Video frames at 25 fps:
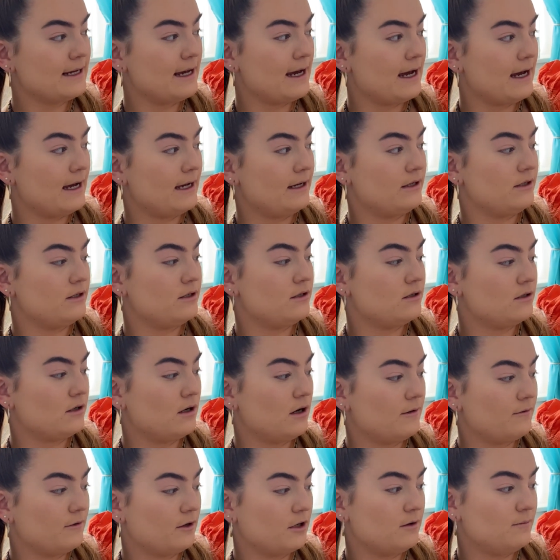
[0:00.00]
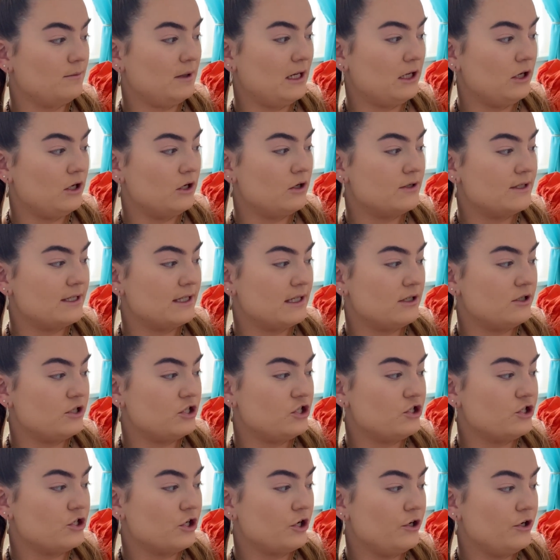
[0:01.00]
and I'm going to be using
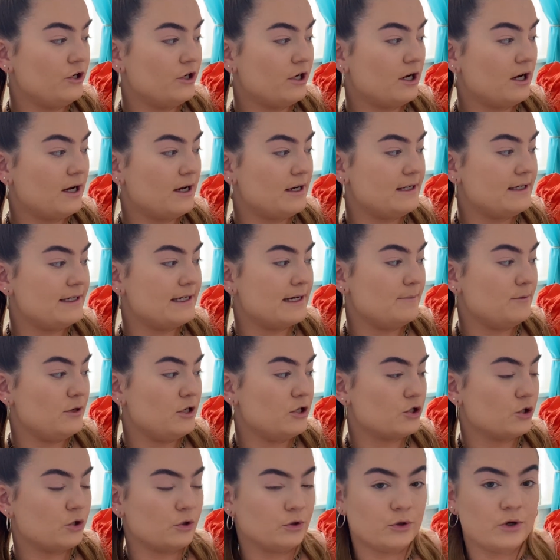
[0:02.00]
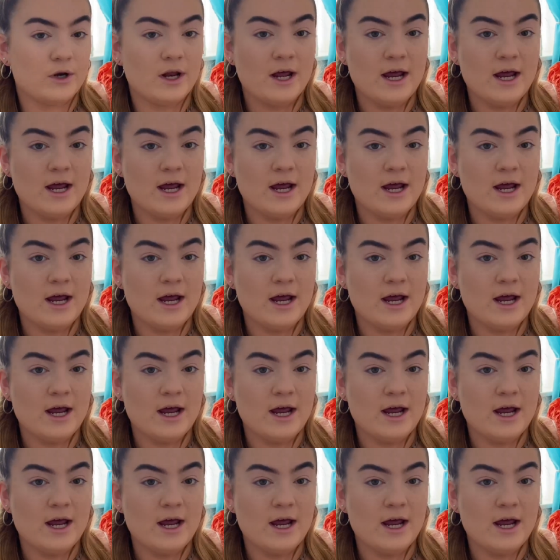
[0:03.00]
Donut and Debutante